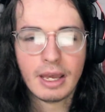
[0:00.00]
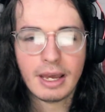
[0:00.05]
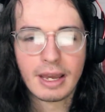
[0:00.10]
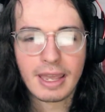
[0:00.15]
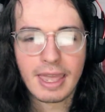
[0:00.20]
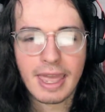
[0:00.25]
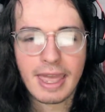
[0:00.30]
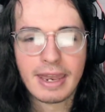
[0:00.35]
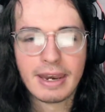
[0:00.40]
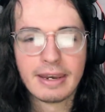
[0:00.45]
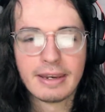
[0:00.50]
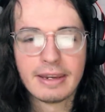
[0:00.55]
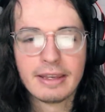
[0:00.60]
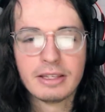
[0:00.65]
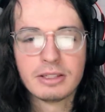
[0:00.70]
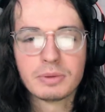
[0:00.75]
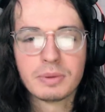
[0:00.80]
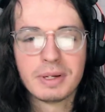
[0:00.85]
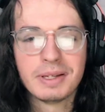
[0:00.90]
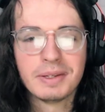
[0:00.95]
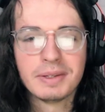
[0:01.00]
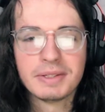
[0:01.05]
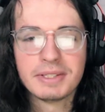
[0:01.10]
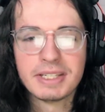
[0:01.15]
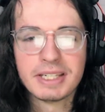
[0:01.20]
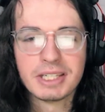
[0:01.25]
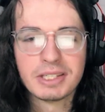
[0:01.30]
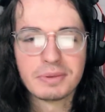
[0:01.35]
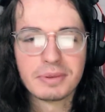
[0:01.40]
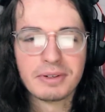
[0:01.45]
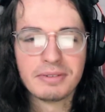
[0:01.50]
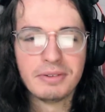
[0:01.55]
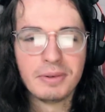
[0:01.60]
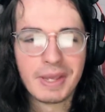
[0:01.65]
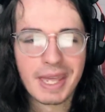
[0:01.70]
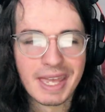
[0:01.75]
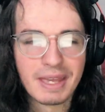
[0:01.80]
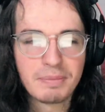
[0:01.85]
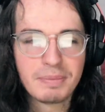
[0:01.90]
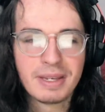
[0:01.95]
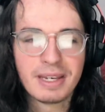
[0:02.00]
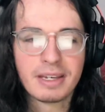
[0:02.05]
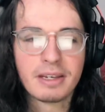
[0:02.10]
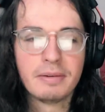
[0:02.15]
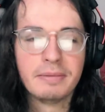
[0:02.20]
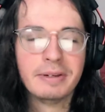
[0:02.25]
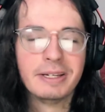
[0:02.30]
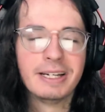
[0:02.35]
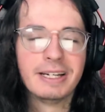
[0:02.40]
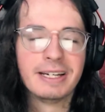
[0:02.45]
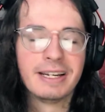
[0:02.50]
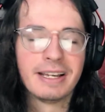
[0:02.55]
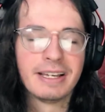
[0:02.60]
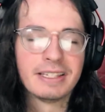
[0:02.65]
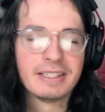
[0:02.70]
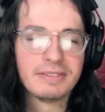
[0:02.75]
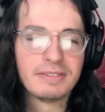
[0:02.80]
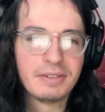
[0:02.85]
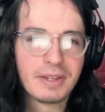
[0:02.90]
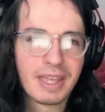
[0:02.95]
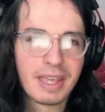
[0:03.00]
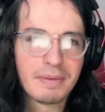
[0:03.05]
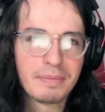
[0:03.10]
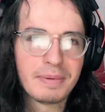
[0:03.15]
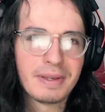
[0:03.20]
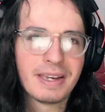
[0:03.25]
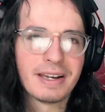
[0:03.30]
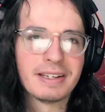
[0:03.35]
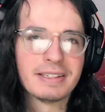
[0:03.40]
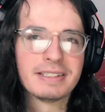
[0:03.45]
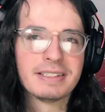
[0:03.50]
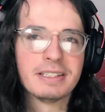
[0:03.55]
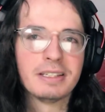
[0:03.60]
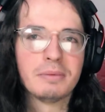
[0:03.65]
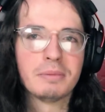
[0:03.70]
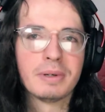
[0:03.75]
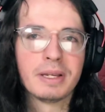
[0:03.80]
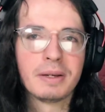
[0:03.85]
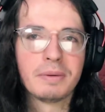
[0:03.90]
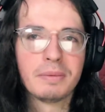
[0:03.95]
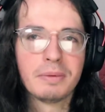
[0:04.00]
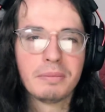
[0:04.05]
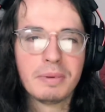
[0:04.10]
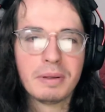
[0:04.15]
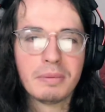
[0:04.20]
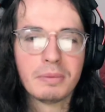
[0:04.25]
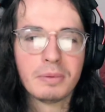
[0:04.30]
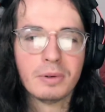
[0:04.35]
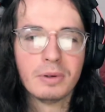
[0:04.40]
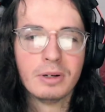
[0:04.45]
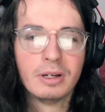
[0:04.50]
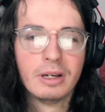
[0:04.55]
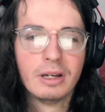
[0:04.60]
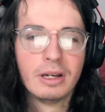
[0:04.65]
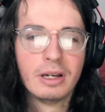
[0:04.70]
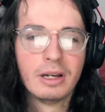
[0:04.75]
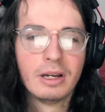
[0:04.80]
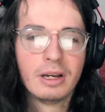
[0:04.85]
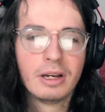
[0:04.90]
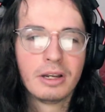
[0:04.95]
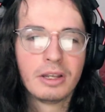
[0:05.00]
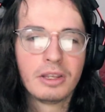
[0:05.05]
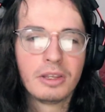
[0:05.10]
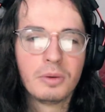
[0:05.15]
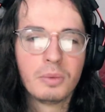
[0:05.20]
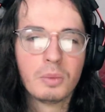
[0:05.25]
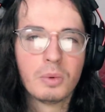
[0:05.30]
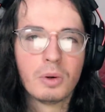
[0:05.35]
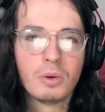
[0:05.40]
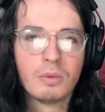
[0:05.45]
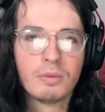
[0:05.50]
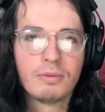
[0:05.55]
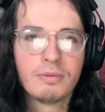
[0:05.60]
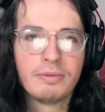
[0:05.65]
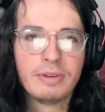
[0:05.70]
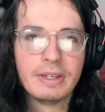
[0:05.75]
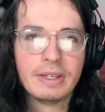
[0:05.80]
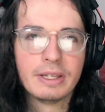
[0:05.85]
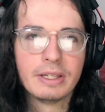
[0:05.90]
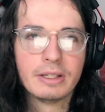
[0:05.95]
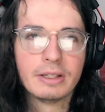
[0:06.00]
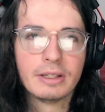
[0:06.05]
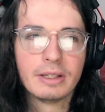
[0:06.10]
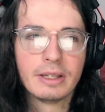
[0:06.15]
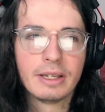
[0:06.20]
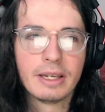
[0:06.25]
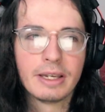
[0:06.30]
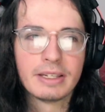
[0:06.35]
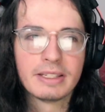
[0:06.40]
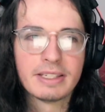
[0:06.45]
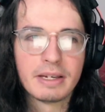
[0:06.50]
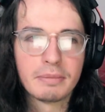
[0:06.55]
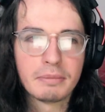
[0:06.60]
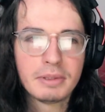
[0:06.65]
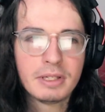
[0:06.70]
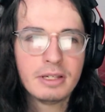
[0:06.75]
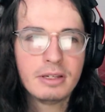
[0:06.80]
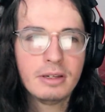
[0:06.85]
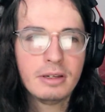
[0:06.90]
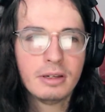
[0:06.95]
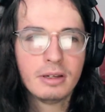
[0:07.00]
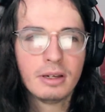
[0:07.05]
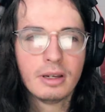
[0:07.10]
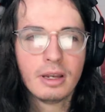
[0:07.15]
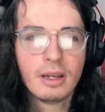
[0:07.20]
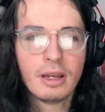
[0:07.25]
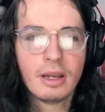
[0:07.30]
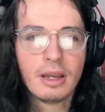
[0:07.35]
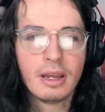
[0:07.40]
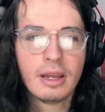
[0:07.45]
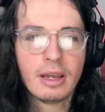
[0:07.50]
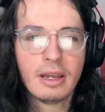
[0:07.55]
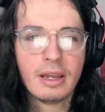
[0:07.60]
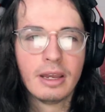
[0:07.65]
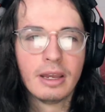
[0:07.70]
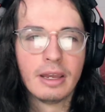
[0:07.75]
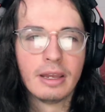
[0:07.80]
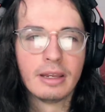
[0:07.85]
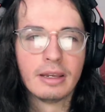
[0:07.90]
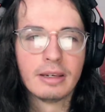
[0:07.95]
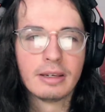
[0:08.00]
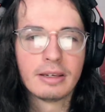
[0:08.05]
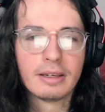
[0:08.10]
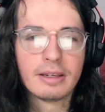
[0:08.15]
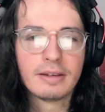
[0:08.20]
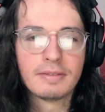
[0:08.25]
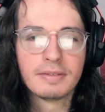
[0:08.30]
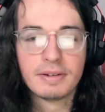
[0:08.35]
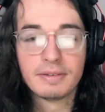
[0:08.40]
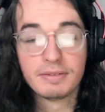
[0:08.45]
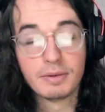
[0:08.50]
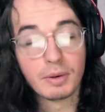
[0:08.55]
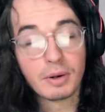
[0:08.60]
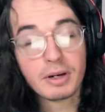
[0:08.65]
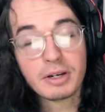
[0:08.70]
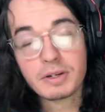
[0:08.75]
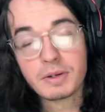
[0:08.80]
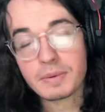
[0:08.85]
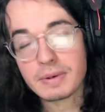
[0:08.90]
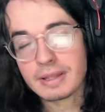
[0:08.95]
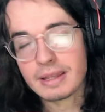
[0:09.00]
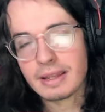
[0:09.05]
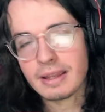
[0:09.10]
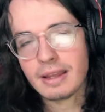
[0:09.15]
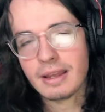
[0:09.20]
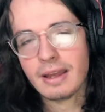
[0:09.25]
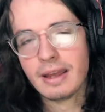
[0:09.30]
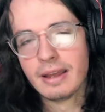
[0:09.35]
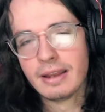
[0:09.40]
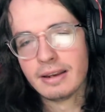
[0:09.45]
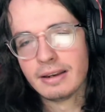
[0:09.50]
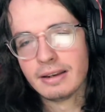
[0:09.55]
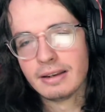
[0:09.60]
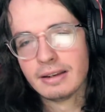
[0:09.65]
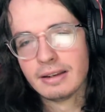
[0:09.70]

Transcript: again, it's one of those things where if you can't be at community nights, if you can't be constantly playing with people, you won't feel accepted. And even if you are doing that,